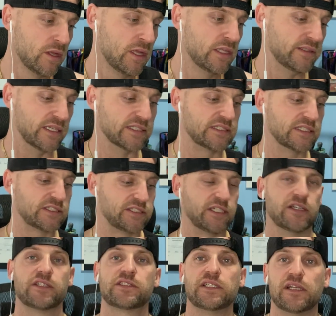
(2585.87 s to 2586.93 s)
This has
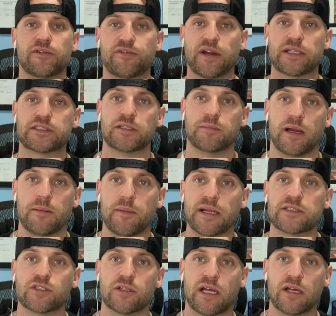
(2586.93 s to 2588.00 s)
seriously affected my
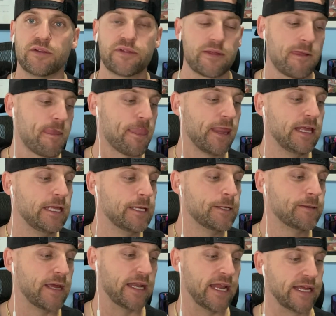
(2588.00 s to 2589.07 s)
mental health.
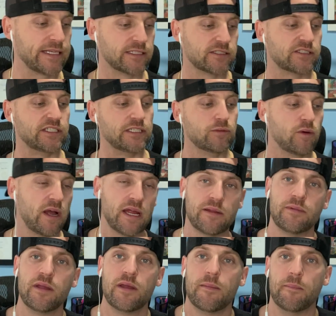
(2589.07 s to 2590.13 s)
And I can see why
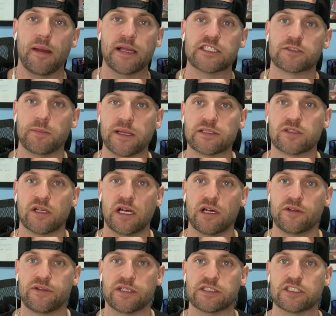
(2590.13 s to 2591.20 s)
men's mental
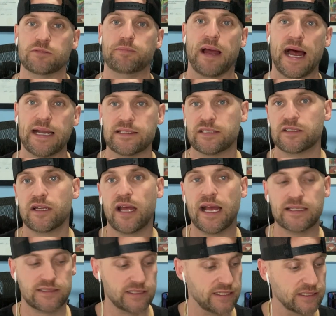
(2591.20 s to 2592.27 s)
health is as bad
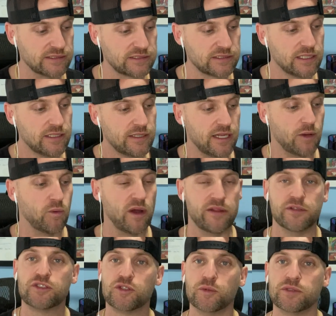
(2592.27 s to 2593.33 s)
as it is. And why the
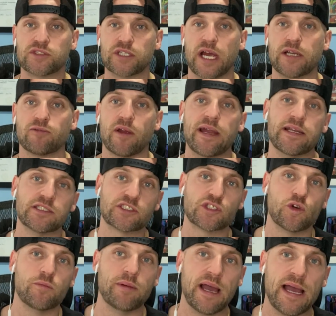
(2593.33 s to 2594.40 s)
suicide rate is
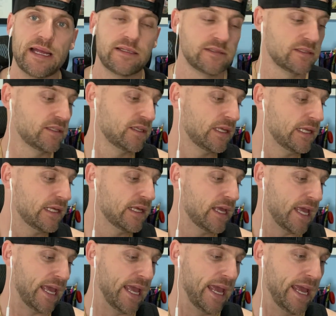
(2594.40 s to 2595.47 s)
so bad.
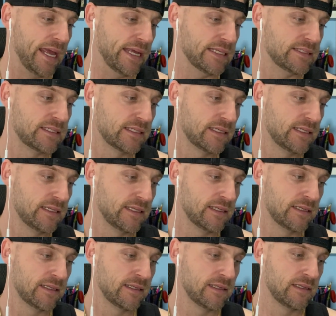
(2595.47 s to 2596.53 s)
And
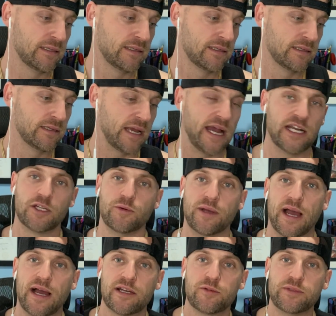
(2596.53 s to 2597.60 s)
how
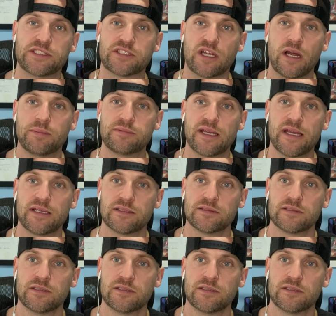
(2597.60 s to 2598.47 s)
do we stop that?